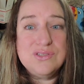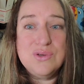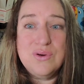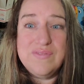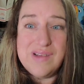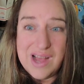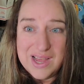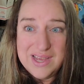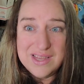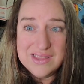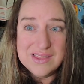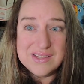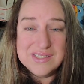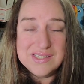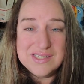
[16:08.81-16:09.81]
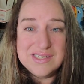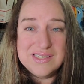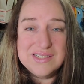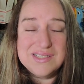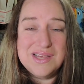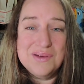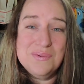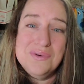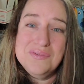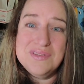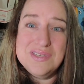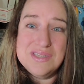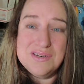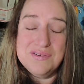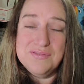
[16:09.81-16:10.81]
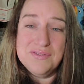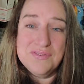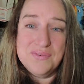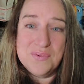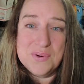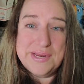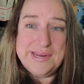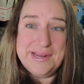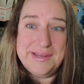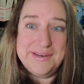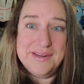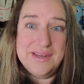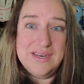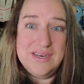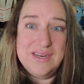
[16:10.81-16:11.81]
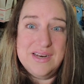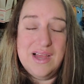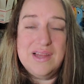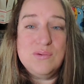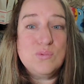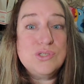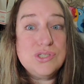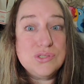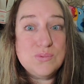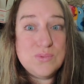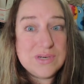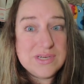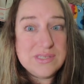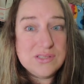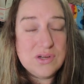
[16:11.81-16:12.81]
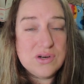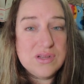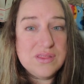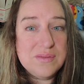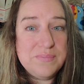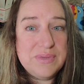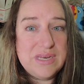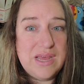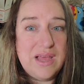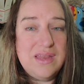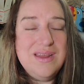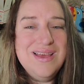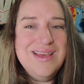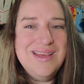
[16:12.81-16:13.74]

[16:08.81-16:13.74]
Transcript: So if I had listed this, I would have listed it for forty-nine ninety-nine, which is what I started the bid at.